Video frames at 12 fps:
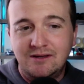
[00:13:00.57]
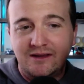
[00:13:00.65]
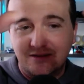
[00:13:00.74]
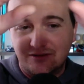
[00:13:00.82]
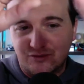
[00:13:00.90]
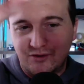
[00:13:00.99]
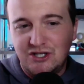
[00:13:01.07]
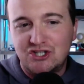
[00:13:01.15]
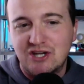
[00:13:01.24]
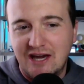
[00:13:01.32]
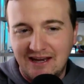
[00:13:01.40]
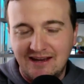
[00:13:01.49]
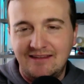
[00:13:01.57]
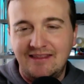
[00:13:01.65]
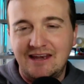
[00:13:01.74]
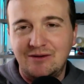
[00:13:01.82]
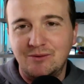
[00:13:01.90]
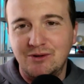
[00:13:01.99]
can screenshot it and
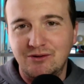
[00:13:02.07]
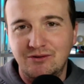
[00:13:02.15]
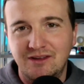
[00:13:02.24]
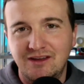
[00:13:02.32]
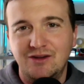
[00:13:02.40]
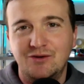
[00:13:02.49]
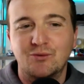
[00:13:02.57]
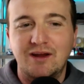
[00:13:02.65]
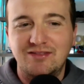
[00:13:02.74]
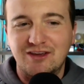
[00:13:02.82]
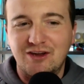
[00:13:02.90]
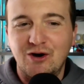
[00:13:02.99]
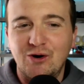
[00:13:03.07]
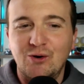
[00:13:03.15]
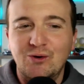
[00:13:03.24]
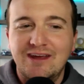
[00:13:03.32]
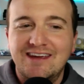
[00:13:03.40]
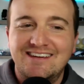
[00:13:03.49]
then it will write the
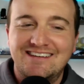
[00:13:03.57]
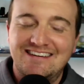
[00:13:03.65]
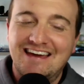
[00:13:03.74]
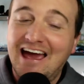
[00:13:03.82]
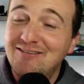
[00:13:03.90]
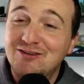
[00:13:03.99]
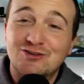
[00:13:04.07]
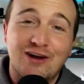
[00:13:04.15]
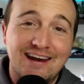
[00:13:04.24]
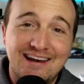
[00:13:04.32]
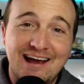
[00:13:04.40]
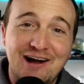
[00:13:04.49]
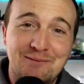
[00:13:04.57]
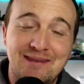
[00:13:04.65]
code. I haven't tried it out, but